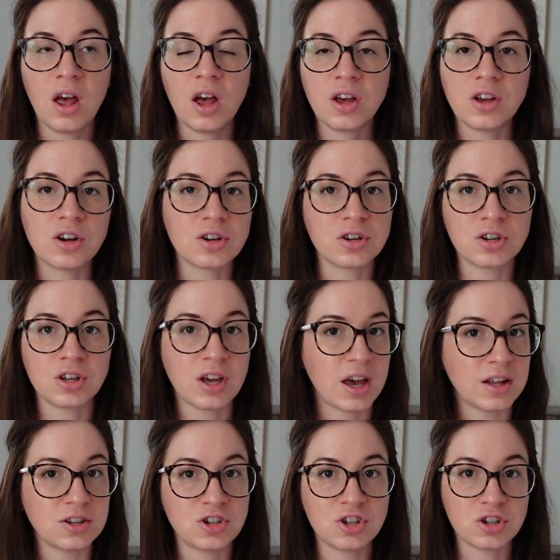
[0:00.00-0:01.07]
your
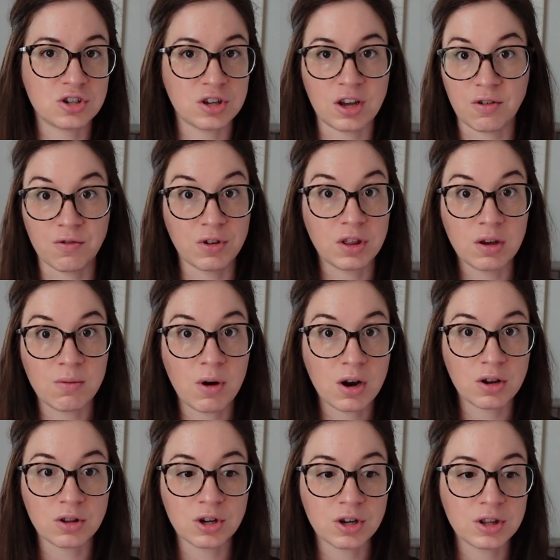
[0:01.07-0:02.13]
kids just like really want
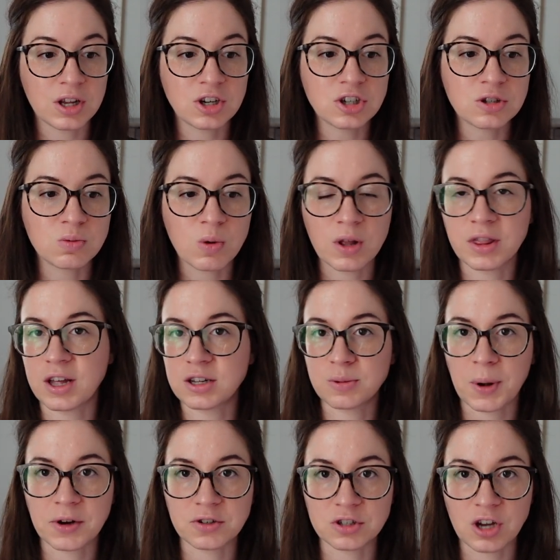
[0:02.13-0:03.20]
to learn. They just want that
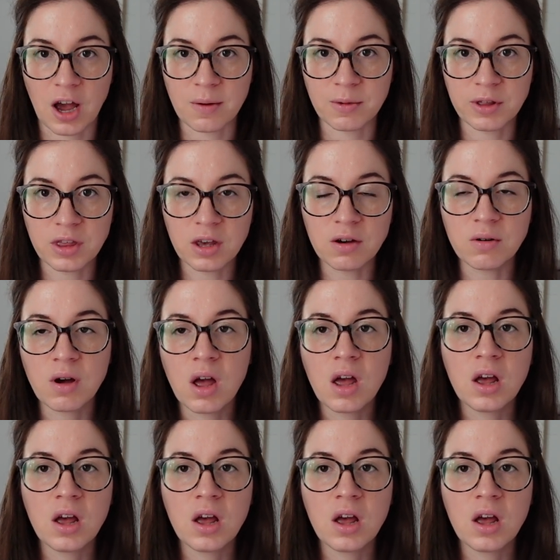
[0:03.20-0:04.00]
special time with you.